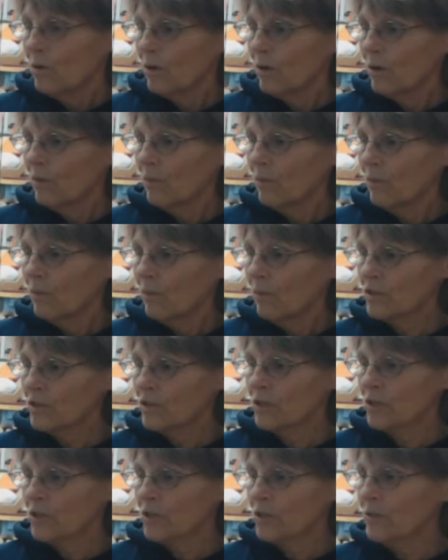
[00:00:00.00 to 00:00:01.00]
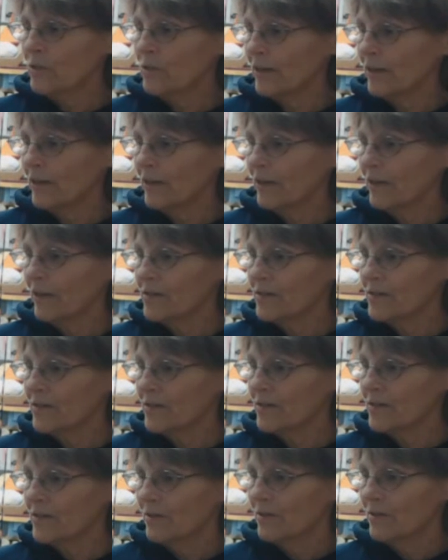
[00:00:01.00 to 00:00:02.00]
wanted to do this
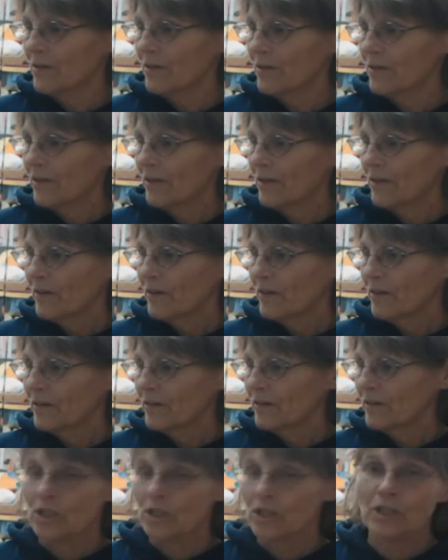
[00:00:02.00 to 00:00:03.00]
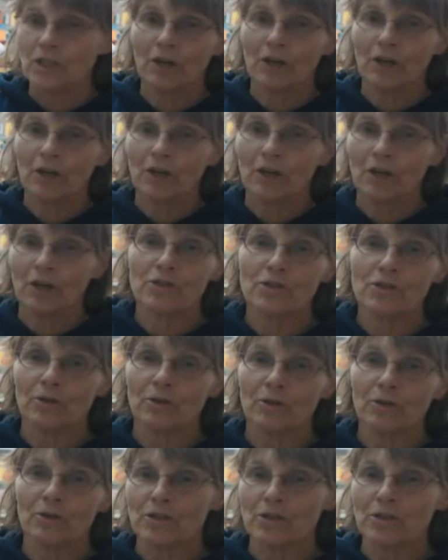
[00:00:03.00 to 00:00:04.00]
to share these
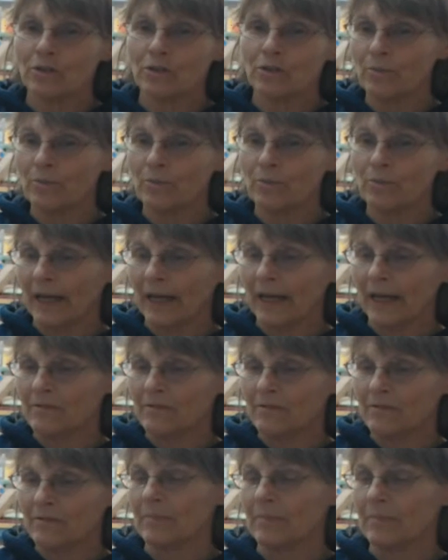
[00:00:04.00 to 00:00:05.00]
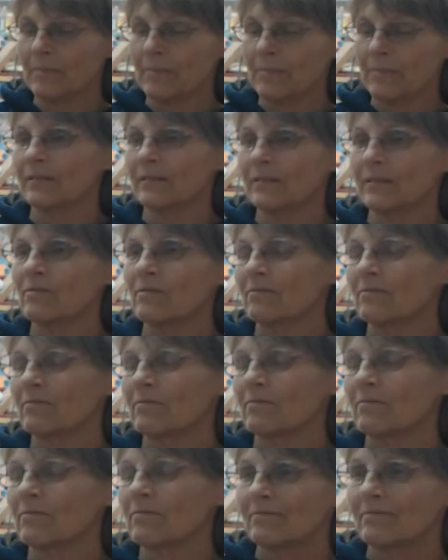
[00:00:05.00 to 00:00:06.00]
stories so you would have something
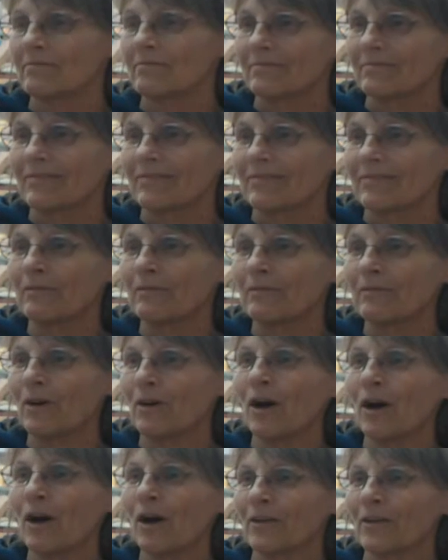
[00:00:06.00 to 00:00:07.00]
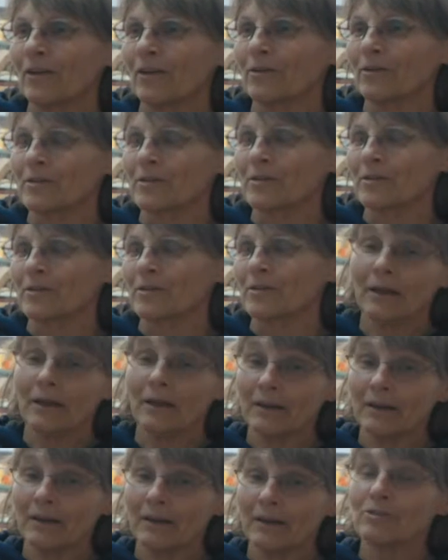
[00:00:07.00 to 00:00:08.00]
of all of those. Well,
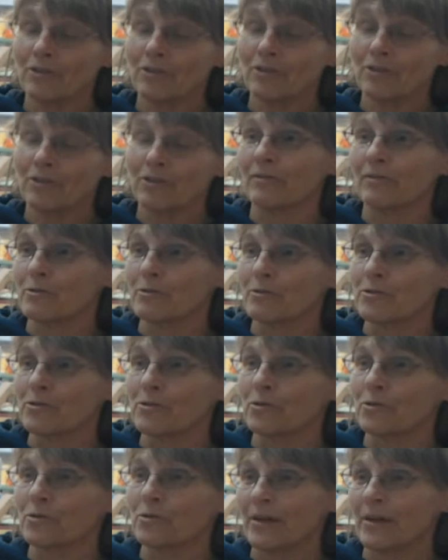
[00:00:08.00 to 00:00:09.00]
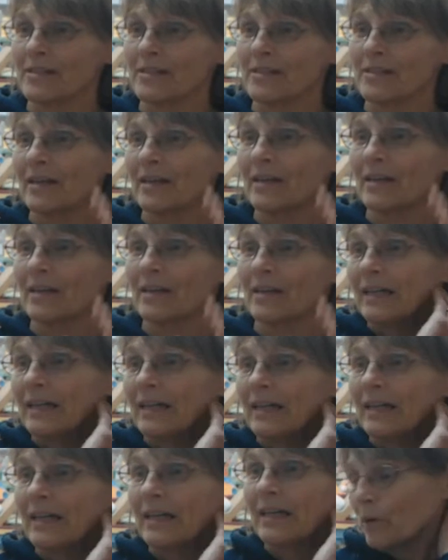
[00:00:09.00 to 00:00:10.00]
100 of those stories.
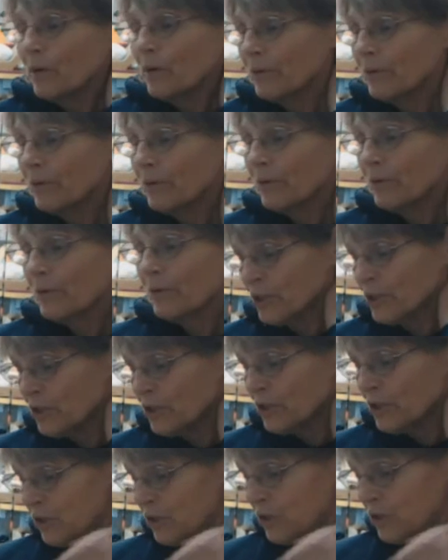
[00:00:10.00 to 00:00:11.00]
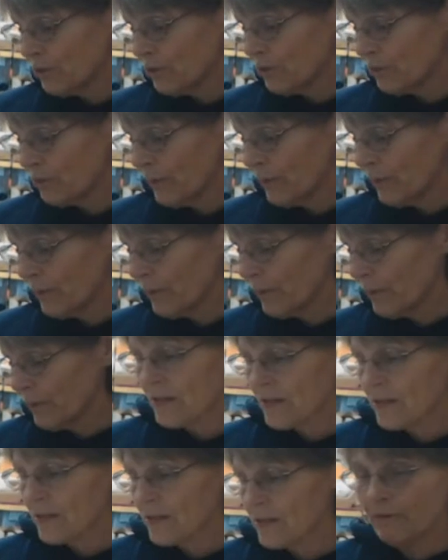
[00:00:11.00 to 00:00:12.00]
What we're going to do too with
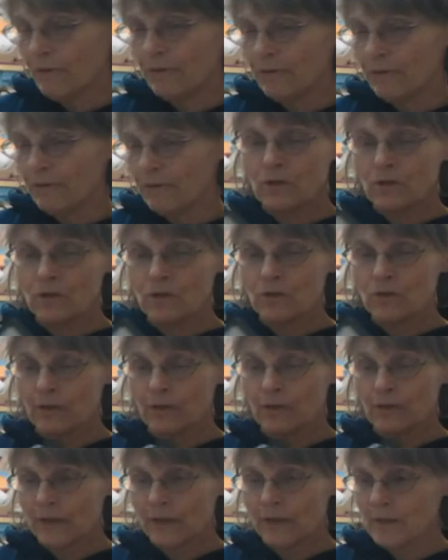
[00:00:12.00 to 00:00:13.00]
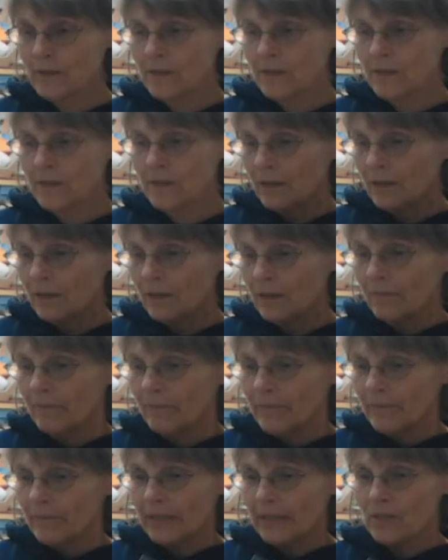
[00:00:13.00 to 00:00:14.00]
this, the funds for this,
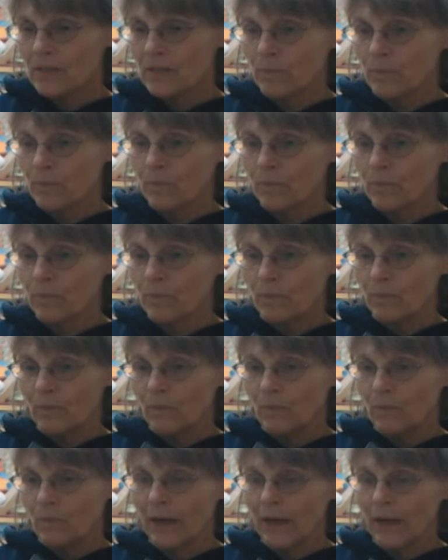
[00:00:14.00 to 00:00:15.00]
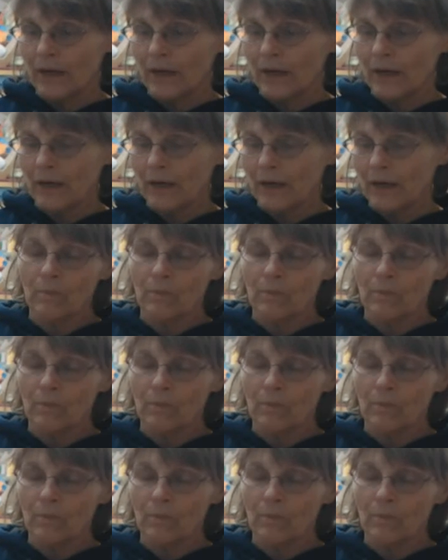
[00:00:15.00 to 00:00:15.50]
is I hope